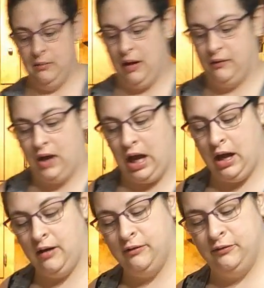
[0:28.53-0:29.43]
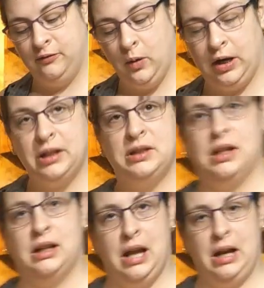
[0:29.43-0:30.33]
I've got a fork
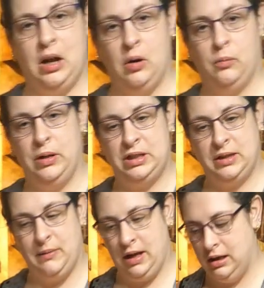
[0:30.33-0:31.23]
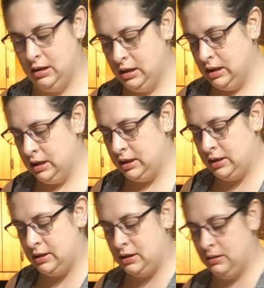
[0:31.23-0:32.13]
to kind of whisk my
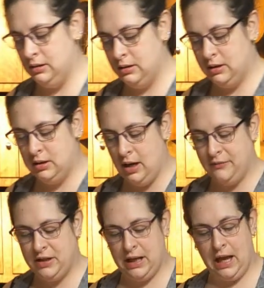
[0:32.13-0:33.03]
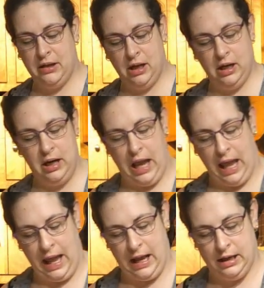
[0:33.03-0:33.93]
stuff together,
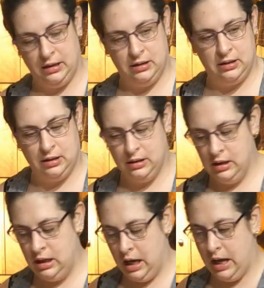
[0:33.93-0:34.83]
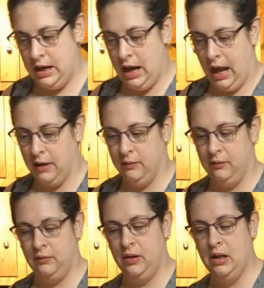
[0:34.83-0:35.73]
and a knife.